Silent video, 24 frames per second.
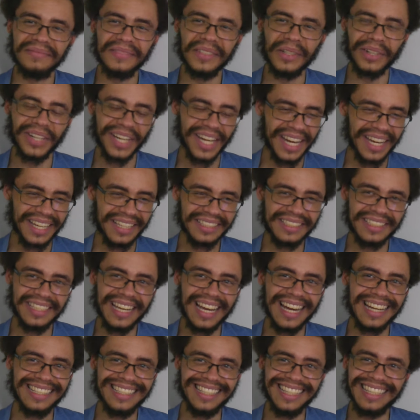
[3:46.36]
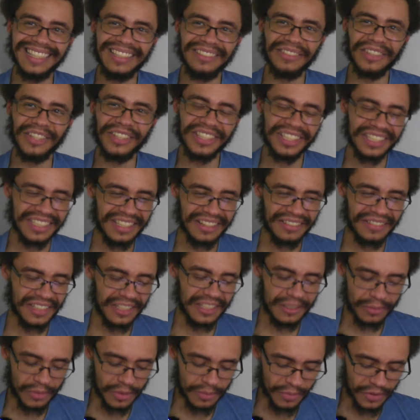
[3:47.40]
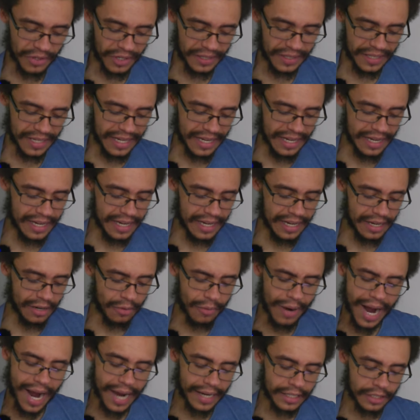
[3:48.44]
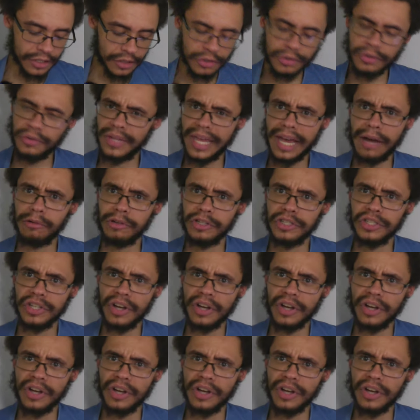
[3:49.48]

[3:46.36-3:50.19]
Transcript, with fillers: Okay, it's the idea of all this stuff that's more important. Why? Did you do that with